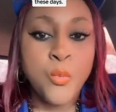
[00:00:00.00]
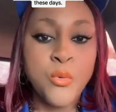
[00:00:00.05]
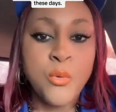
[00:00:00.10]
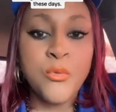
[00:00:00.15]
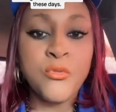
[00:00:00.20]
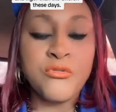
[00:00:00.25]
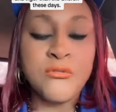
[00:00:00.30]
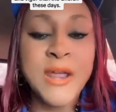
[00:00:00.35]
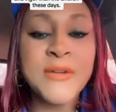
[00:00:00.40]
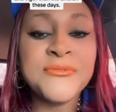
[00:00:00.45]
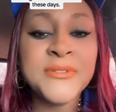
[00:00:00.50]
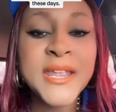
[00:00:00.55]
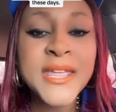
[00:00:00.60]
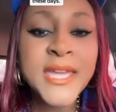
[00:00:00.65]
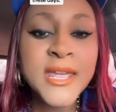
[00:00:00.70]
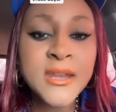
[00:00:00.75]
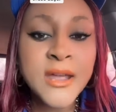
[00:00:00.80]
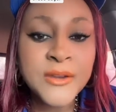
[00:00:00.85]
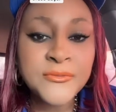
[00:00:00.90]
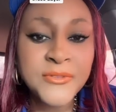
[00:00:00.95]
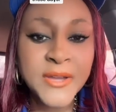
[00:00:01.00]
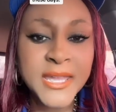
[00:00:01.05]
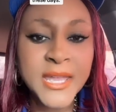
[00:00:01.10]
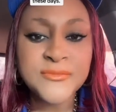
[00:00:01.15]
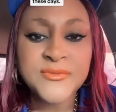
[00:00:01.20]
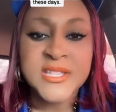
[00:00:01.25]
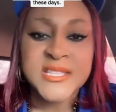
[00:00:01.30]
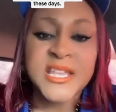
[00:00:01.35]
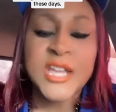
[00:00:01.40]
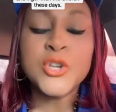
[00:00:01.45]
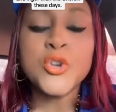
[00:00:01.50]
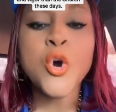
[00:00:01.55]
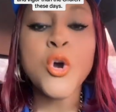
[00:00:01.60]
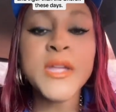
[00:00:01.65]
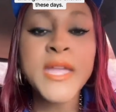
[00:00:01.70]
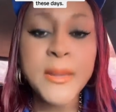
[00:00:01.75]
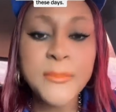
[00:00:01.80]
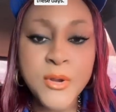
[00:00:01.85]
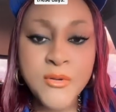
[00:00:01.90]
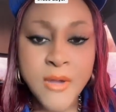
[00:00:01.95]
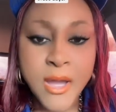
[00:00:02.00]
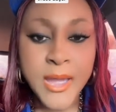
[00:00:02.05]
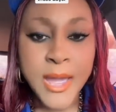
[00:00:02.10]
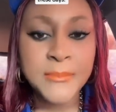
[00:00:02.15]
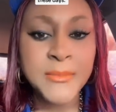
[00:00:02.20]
reveling in unforgiveness. And don't get me wrong,